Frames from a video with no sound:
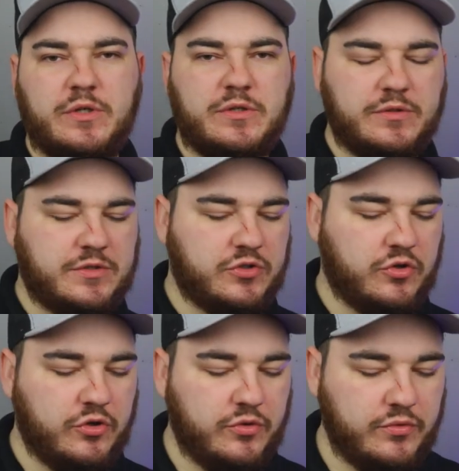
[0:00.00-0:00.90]
little
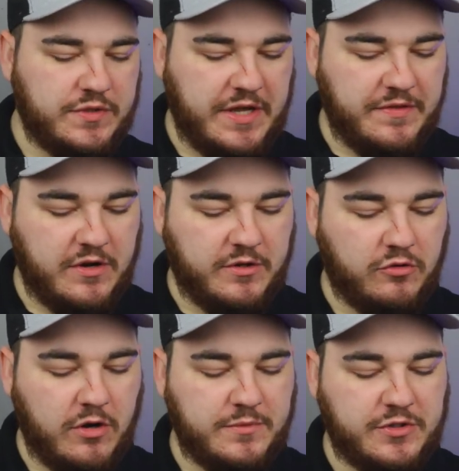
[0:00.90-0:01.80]
screws and they're
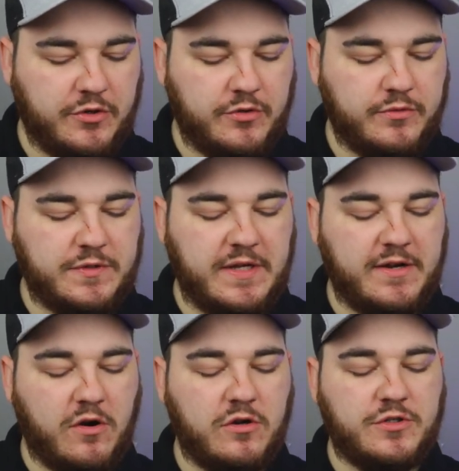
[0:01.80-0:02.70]
grub screws. They are